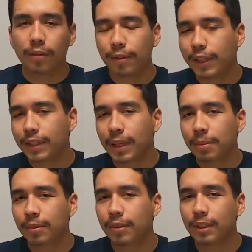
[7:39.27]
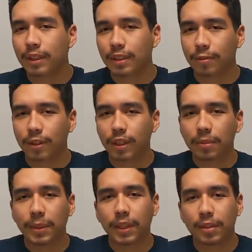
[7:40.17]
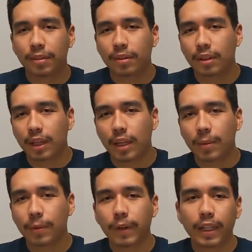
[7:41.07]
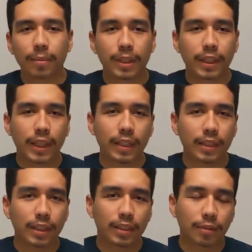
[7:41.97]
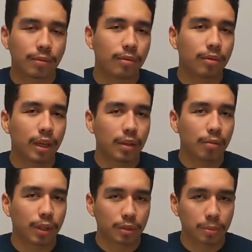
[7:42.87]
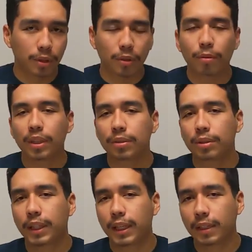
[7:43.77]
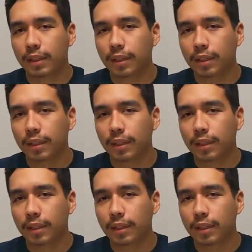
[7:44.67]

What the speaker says: For example, for this video, I will randomly get ideas of what to put or what to say